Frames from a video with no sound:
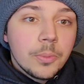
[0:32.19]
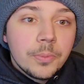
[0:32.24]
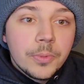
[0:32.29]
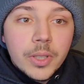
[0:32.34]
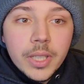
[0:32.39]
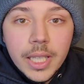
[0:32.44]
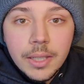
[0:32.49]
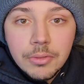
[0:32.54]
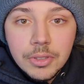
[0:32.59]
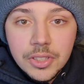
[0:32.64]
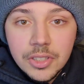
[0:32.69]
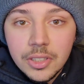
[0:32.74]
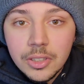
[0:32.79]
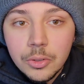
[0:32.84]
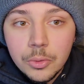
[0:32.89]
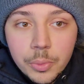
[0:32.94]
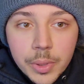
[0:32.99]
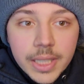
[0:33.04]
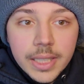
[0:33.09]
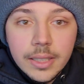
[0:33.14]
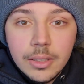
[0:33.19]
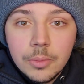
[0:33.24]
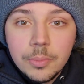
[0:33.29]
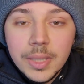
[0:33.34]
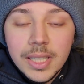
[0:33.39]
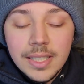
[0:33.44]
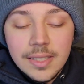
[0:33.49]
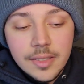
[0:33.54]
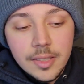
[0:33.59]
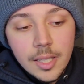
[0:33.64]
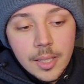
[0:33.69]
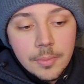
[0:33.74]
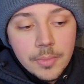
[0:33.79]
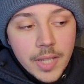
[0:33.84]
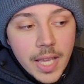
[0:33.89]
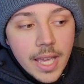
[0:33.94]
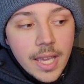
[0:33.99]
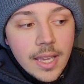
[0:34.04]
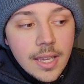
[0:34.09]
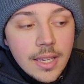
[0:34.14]
Hopefully every single week it'll be the
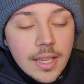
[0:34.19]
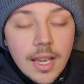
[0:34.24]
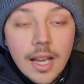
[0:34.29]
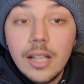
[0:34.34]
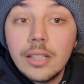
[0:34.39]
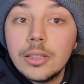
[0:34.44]
same day.